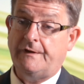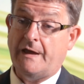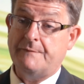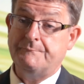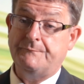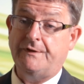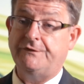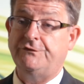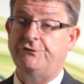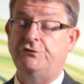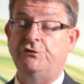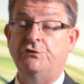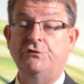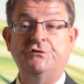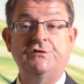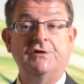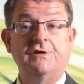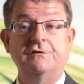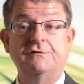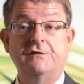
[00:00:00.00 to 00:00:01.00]
campaign is
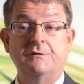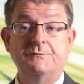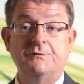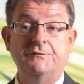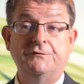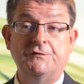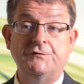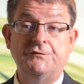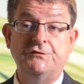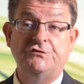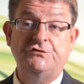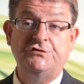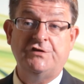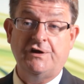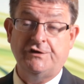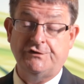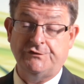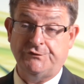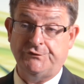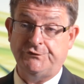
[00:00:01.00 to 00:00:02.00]
using a number of different
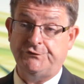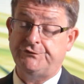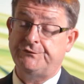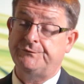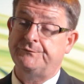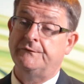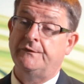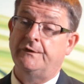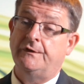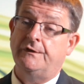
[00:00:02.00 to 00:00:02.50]
channels.